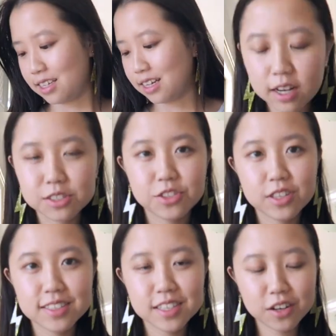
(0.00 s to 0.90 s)
the next two
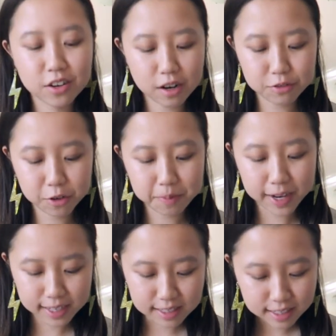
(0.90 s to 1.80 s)
things I got are from
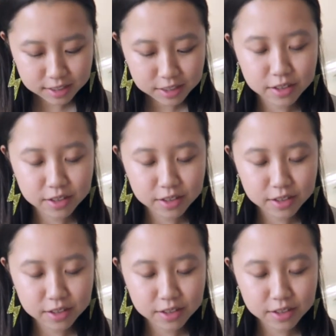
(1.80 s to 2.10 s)
A-Land.